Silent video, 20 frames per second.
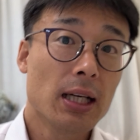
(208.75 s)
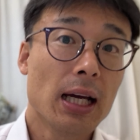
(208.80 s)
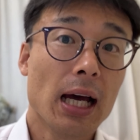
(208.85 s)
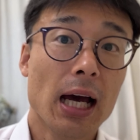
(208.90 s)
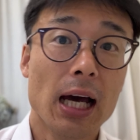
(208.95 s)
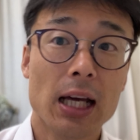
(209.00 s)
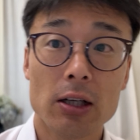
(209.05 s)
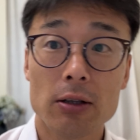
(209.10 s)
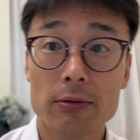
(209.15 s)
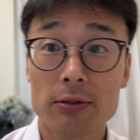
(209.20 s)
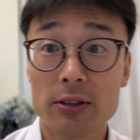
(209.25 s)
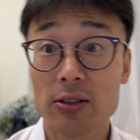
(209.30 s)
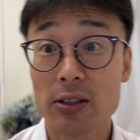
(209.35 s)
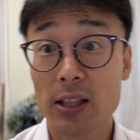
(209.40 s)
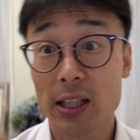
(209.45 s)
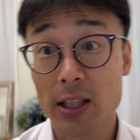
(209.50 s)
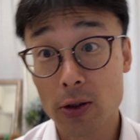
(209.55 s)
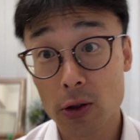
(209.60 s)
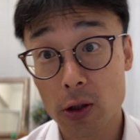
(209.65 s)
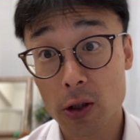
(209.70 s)
and
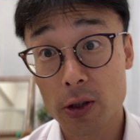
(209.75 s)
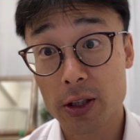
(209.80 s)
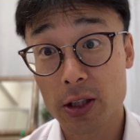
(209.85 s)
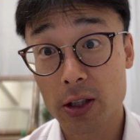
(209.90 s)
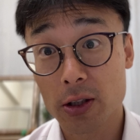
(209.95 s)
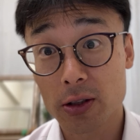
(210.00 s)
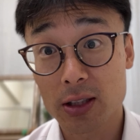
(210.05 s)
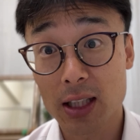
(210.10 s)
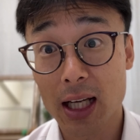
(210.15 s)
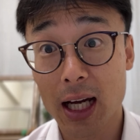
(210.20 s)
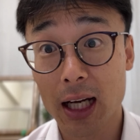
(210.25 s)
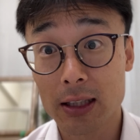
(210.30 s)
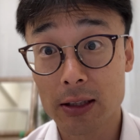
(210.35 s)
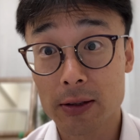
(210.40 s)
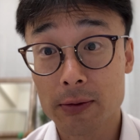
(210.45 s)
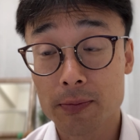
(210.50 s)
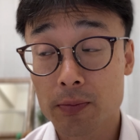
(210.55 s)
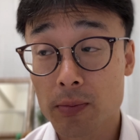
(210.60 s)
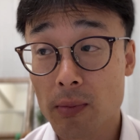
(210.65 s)
obviously including your tongue.